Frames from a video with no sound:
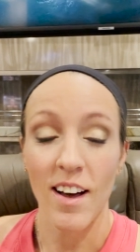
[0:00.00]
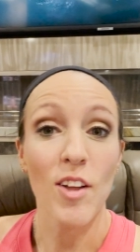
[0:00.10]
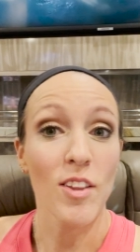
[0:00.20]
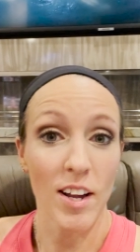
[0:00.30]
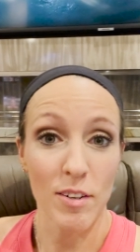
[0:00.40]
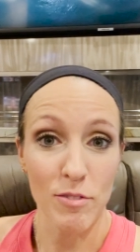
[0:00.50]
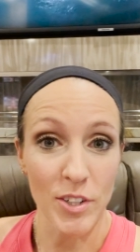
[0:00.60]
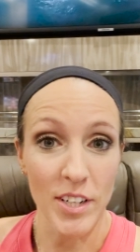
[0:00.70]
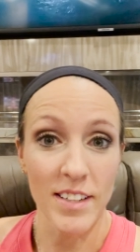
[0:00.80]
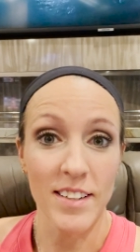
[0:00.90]
A lot of
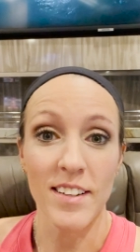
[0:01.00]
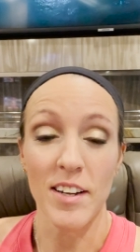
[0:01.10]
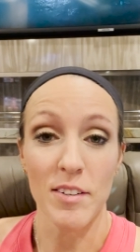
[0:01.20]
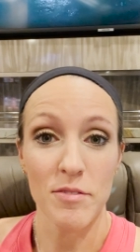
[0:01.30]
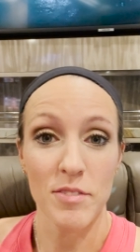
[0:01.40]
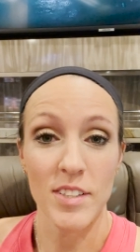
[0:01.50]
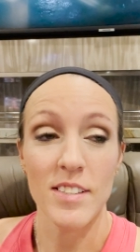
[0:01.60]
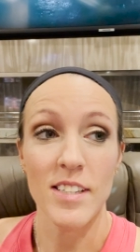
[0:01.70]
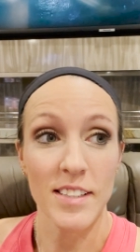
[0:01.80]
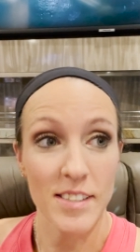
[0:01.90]
learning, a lot of
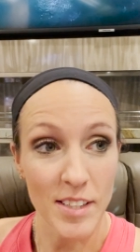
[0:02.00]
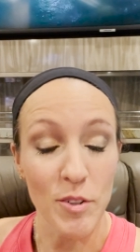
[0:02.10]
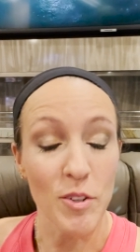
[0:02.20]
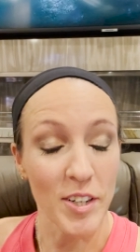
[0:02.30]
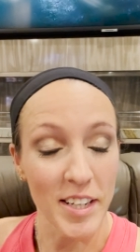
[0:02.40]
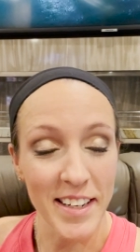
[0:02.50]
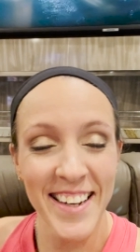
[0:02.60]
dancing learning